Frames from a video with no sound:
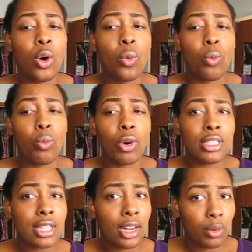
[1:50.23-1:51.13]
was
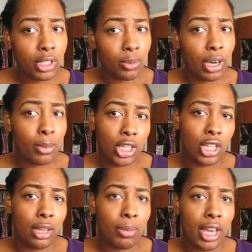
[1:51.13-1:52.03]
not going to bring my
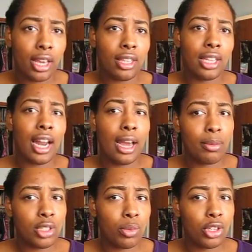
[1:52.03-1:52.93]
child back, that I
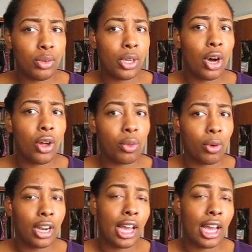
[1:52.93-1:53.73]
was the one doing all the work.